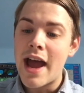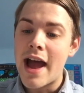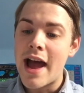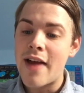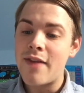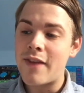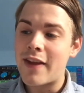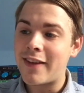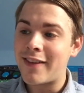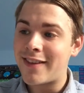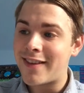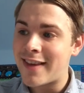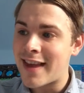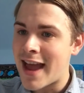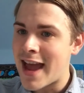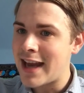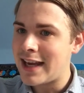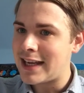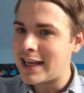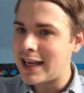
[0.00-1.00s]
And then
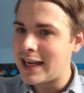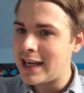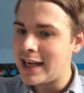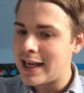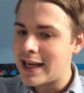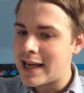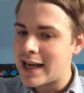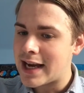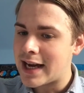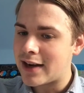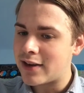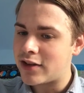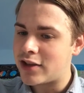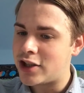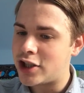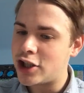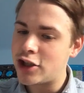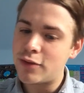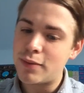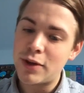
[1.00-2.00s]
Teddy had to
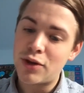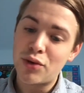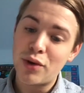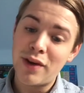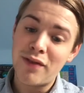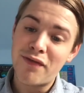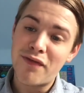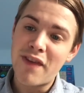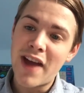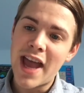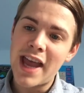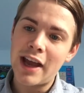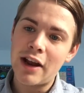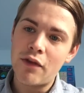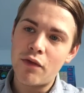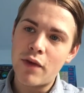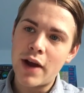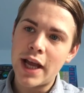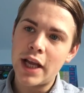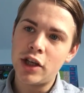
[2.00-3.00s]
choose between Faye
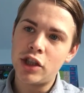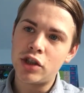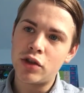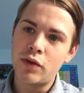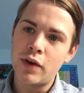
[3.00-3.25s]
and Rachel.